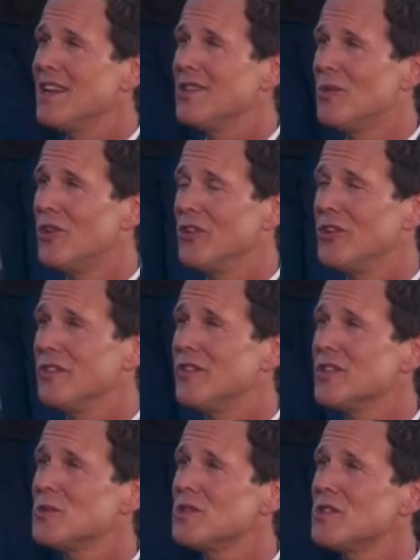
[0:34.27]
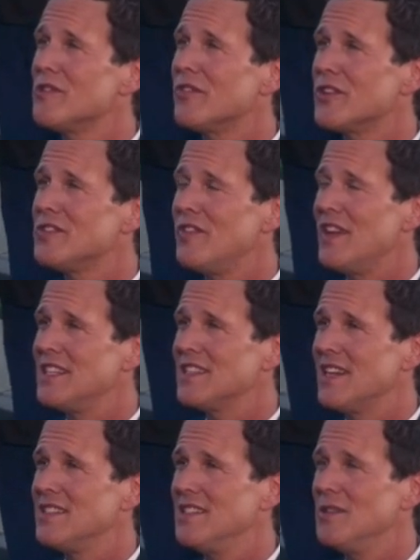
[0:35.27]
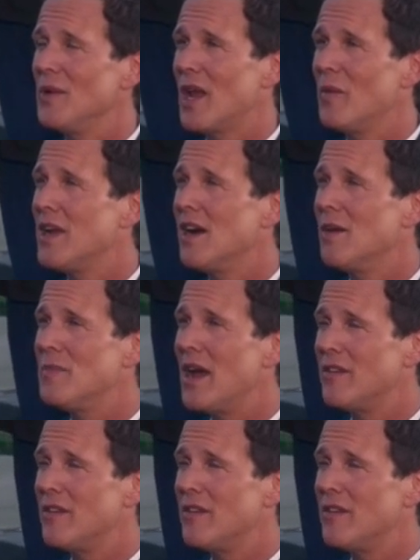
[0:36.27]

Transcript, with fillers: man in the world yours was the first face I see when I wake up